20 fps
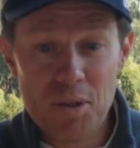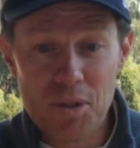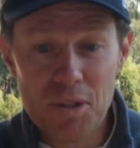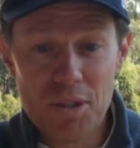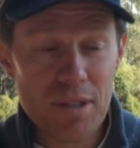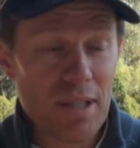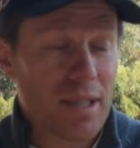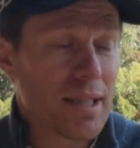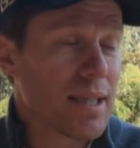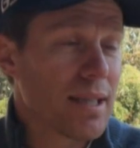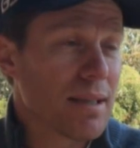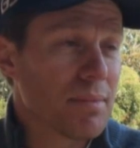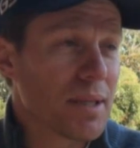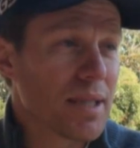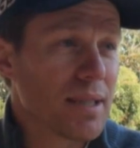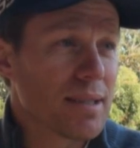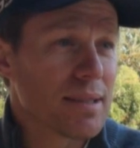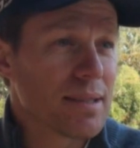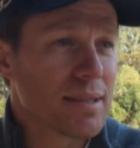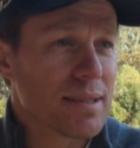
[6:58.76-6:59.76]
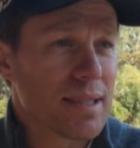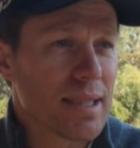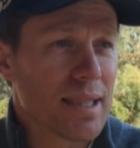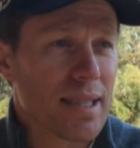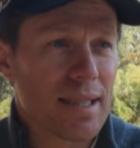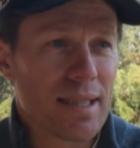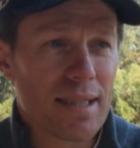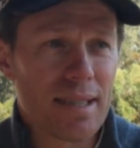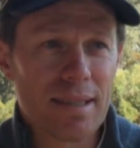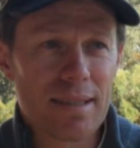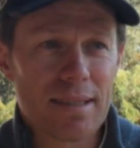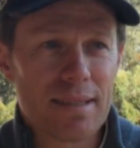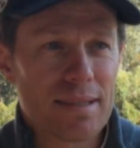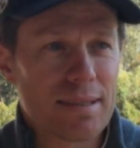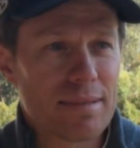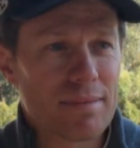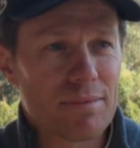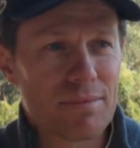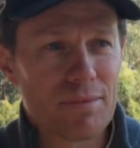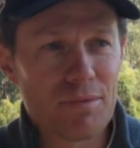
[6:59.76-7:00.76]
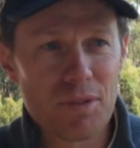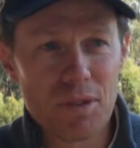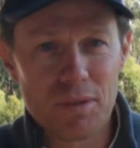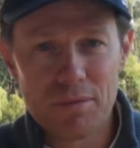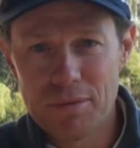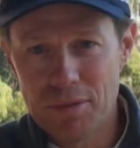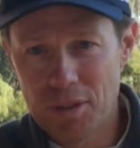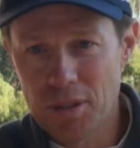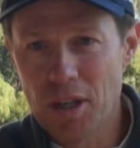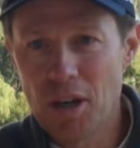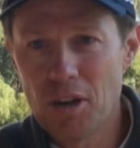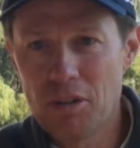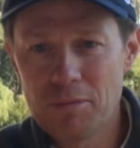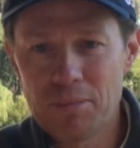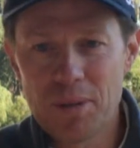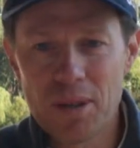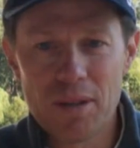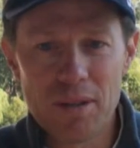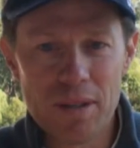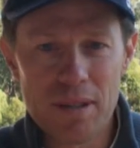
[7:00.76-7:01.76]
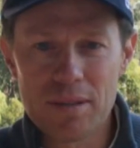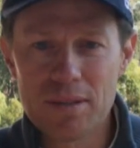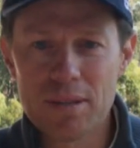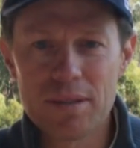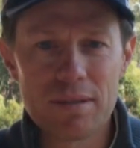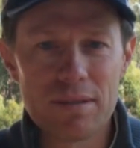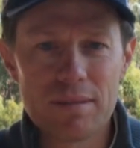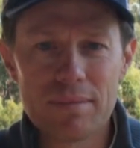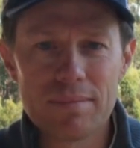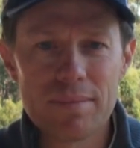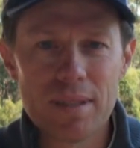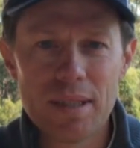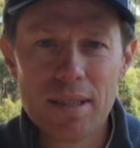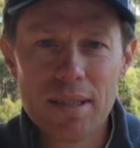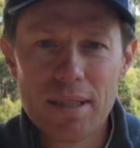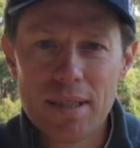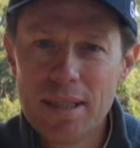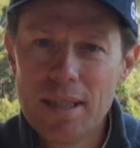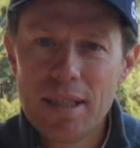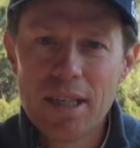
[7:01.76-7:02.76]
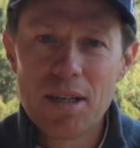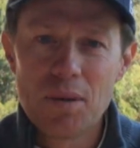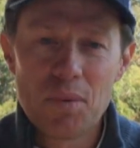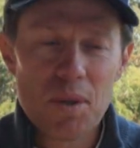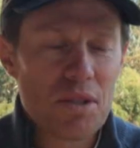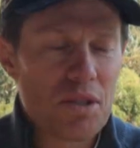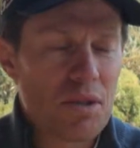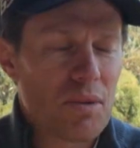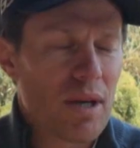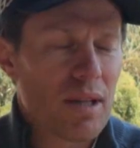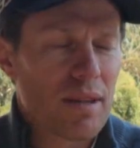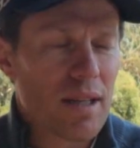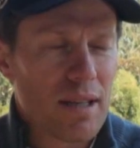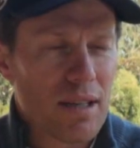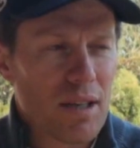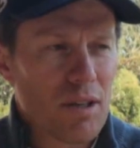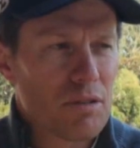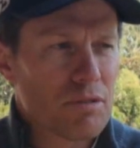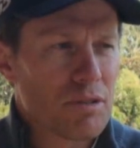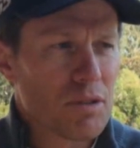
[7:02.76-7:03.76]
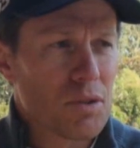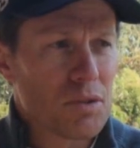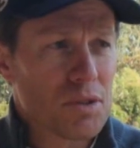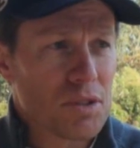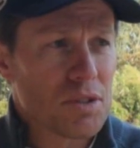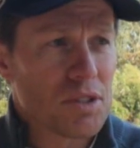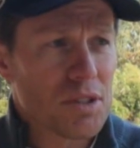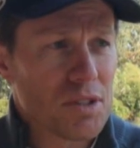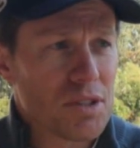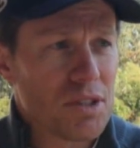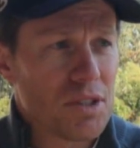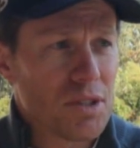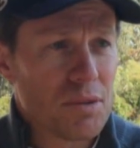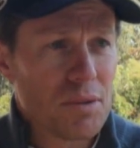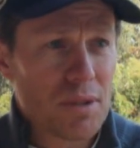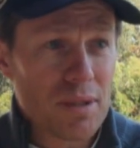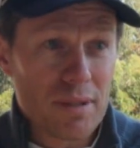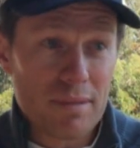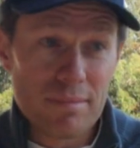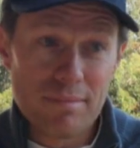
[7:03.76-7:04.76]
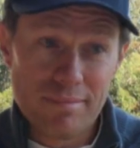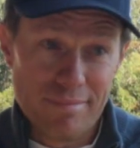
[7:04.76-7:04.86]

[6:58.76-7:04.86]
Absolutely, yeah. I mean, uh, for for a golf pro, there's you know, once you're out on that golf course, it's just you